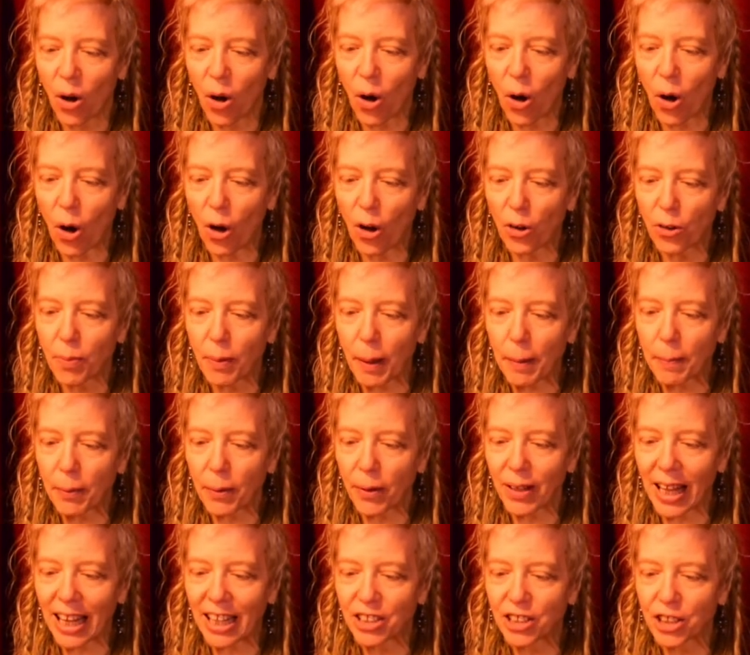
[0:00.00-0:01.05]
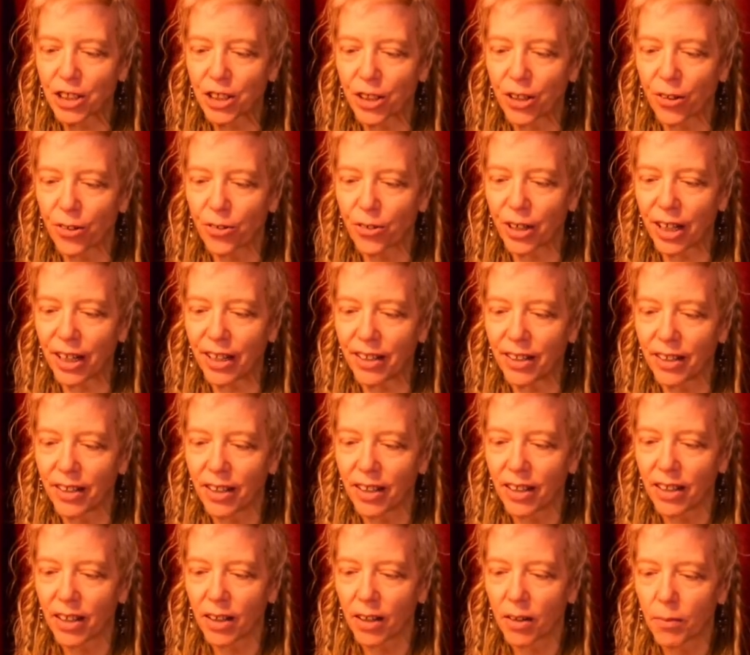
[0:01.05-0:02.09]
Old people and children
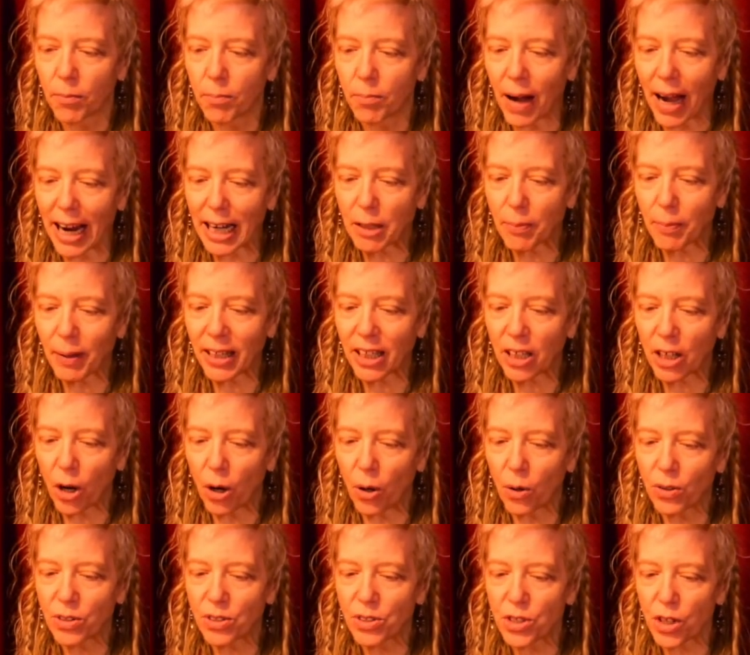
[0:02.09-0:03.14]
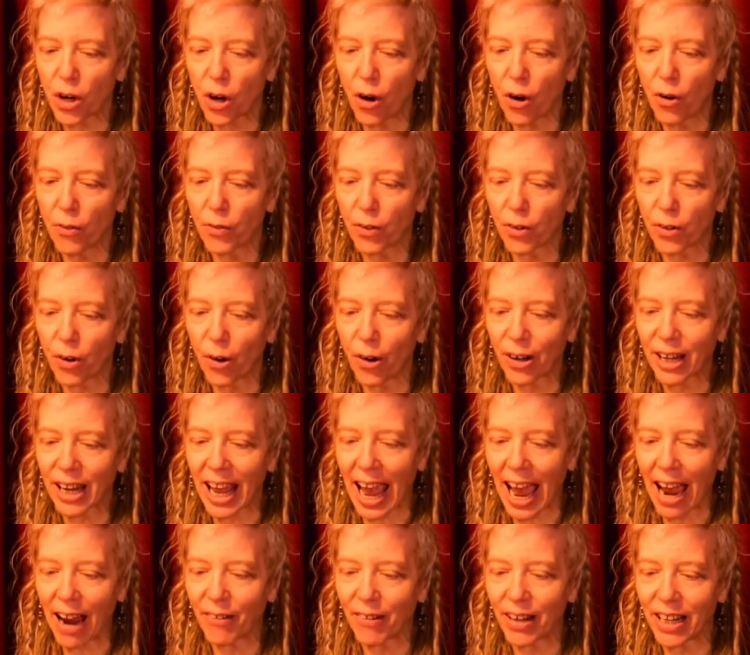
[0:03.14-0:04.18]
might be coaxed over or
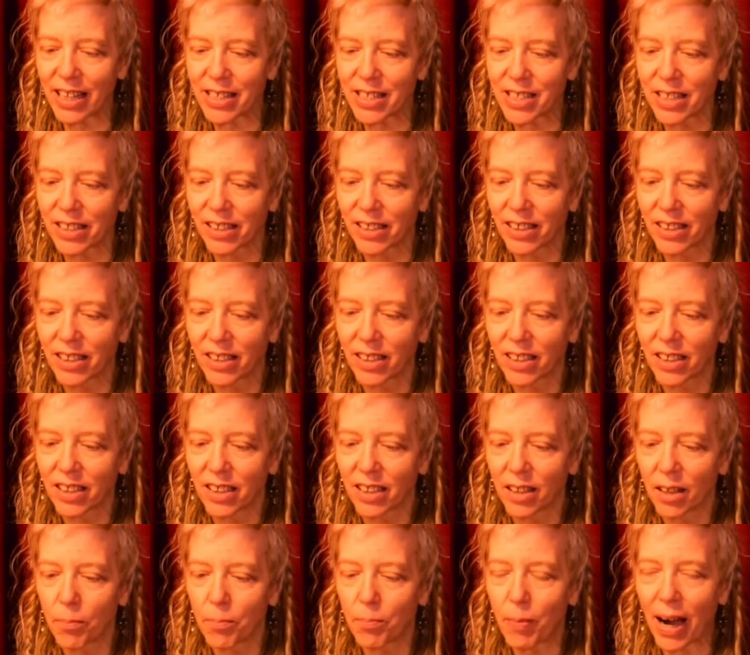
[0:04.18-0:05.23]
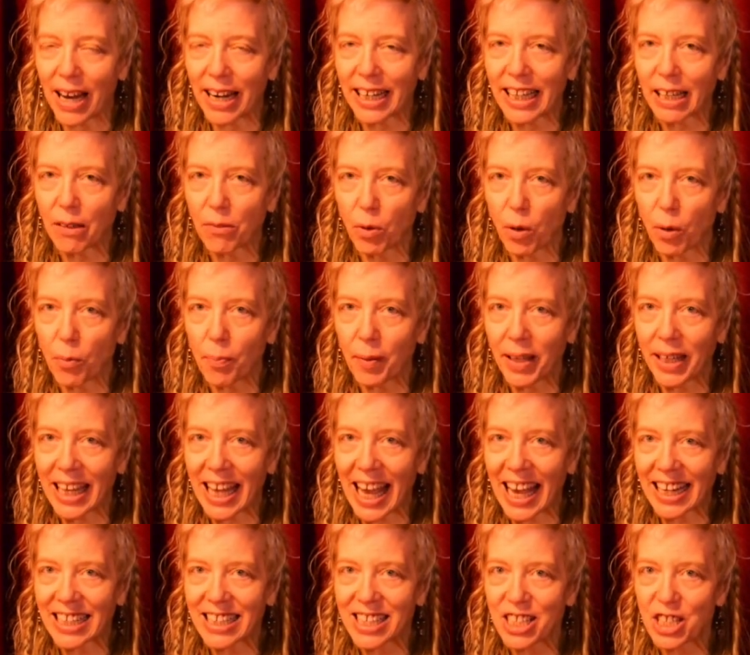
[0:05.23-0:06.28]
carried, but it would be
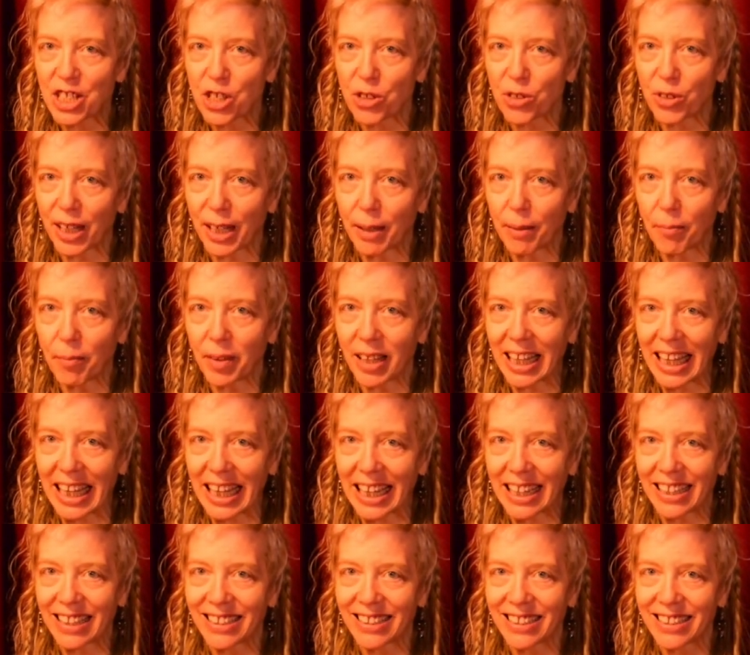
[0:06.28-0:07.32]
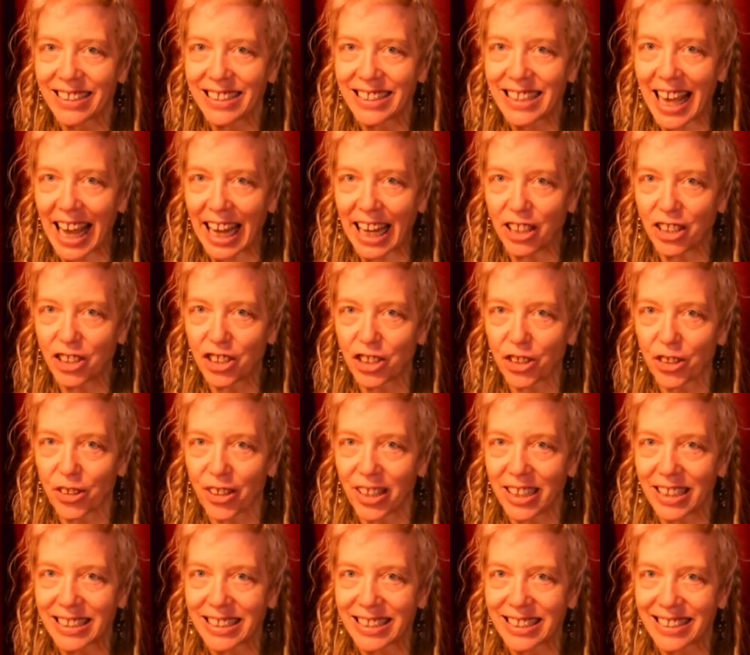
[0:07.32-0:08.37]
extremely
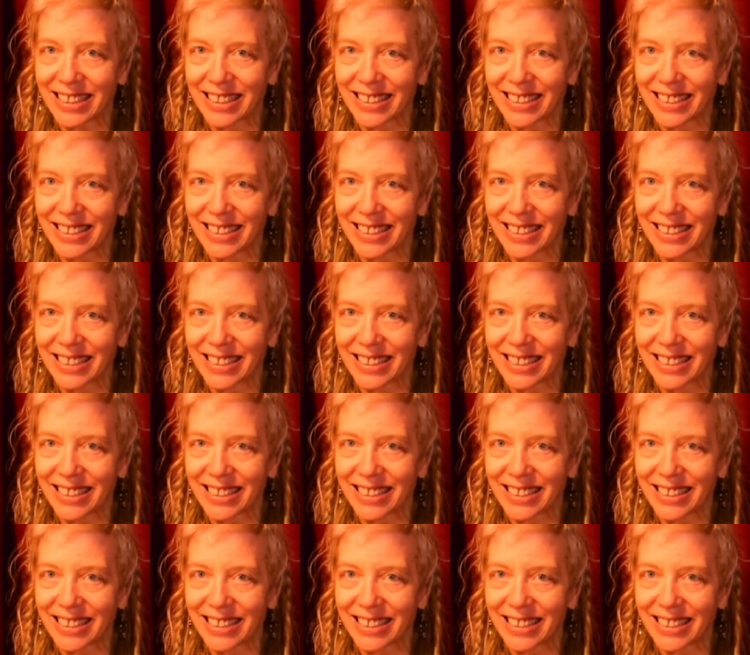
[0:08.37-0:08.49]
dangerous.